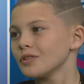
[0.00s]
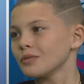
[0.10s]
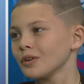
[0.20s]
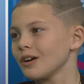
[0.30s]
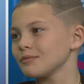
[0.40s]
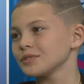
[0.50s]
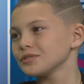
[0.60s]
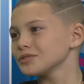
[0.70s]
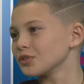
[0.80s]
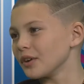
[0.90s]
Well, I mean,
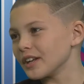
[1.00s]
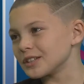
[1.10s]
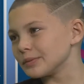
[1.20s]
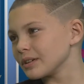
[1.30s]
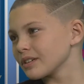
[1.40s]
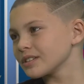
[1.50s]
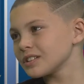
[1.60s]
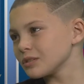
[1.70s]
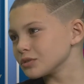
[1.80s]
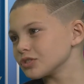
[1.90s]
it was a great experience.
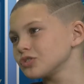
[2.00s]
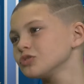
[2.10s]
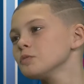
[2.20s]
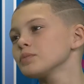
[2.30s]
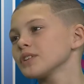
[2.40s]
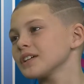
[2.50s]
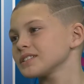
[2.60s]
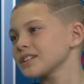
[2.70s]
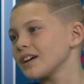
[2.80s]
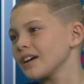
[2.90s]
He was a super
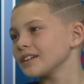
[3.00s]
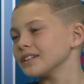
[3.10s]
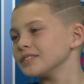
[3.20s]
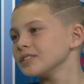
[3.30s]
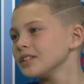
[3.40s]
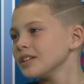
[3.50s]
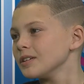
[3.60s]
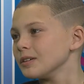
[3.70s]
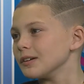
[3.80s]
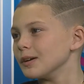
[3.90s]
nice guy, and
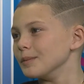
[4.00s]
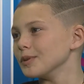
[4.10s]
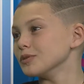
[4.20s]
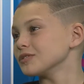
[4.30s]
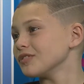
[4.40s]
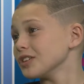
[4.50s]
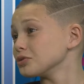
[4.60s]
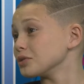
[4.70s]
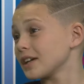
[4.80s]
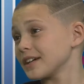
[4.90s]
it was fun
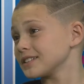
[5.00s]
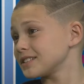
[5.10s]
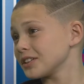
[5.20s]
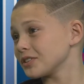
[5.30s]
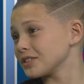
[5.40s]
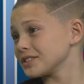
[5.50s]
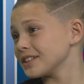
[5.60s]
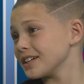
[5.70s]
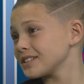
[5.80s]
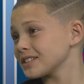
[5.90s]
doing a handstand on his
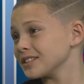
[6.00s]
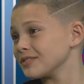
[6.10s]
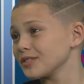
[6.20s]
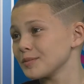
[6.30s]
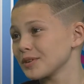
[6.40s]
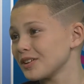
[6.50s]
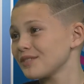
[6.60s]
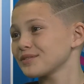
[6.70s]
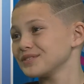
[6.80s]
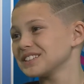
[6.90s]
desk and then flipping
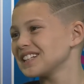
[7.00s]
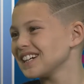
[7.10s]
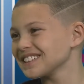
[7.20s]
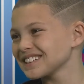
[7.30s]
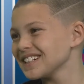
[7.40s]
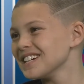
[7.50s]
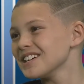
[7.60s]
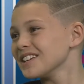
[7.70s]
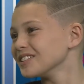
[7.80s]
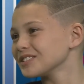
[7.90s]
off of his desk.
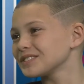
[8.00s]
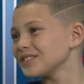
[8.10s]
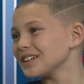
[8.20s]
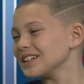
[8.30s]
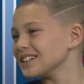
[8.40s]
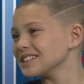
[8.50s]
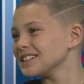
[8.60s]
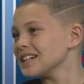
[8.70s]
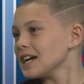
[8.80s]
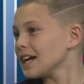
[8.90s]
It was funny
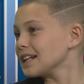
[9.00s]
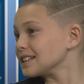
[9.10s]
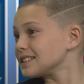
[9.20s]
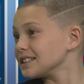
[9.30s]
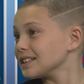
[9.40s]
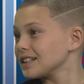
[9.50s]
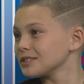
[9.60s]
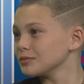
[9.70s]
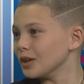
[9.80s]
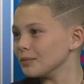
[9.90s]
because he didn't
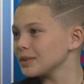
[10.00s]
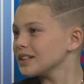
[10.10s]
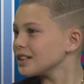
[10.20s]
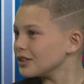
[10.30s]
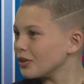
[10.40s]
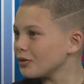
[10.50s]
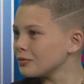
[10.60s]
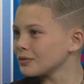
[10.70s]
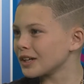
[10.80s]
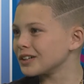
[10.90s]
know
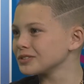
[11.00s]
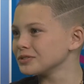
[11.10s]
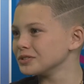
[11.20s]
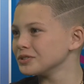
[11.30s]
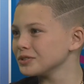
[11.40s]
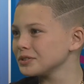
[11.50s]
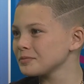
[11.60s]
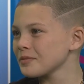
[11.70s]
that I was going to do it.